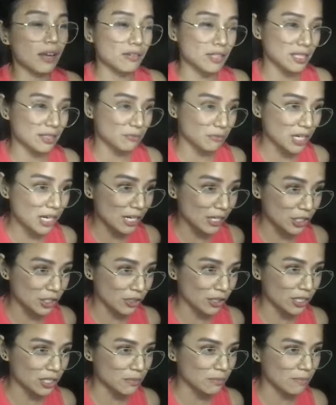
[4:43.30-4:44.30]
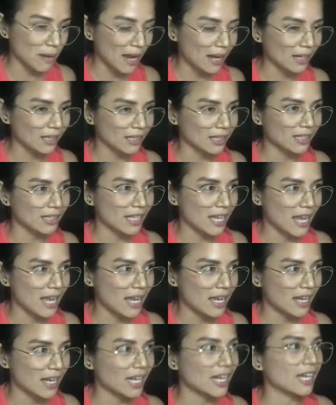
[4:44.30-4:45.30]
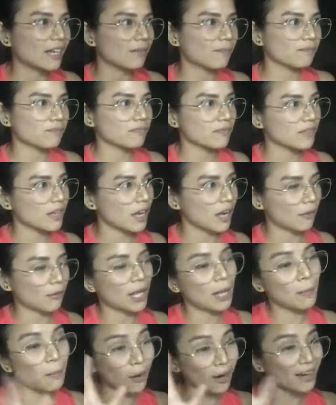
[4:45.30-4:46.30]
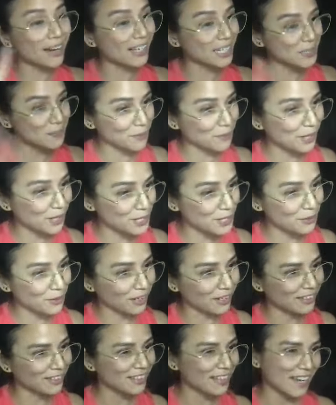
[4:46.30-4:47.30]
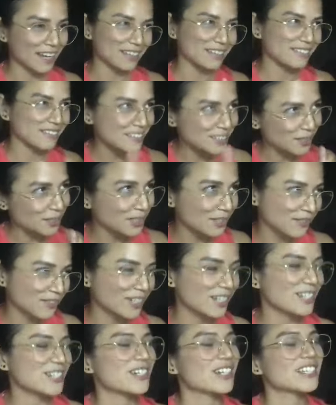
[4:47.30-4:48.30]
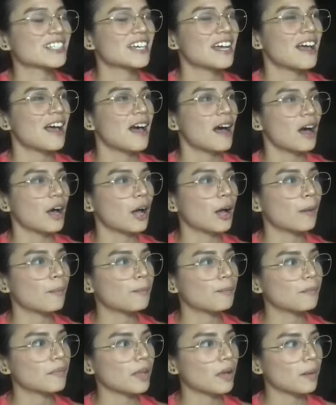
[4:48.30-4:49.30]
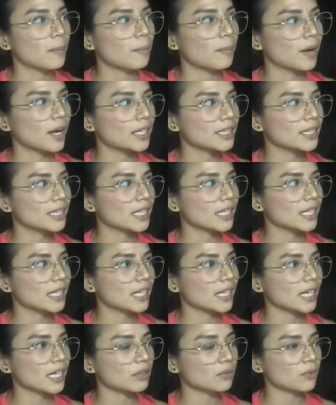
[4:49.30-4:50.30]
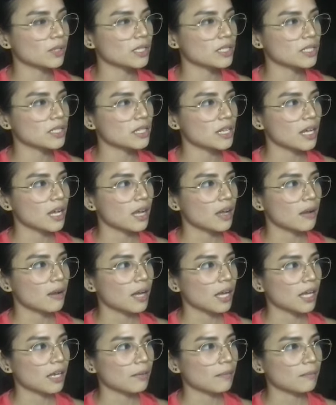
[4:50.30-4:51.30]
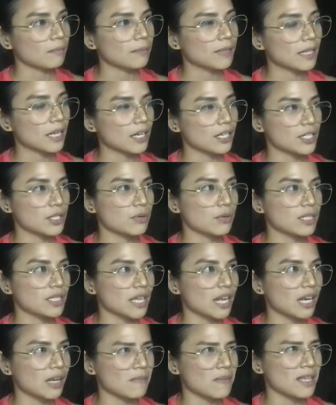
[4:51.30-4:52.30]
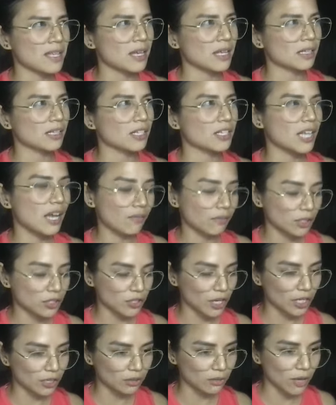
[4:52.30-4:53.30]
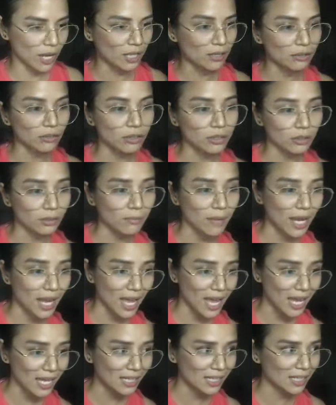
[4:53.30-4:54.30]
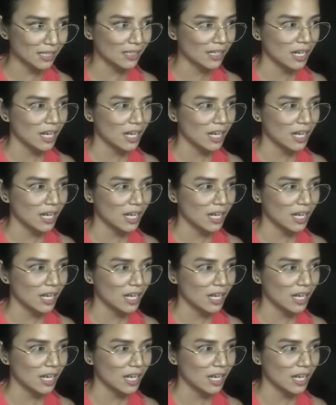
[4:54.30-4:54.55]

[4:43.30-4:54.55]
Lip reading: religious back in the day, like well, I'm more like spiritual and sort of religious, but it was she was telling me na the devil tried to enter into my head, and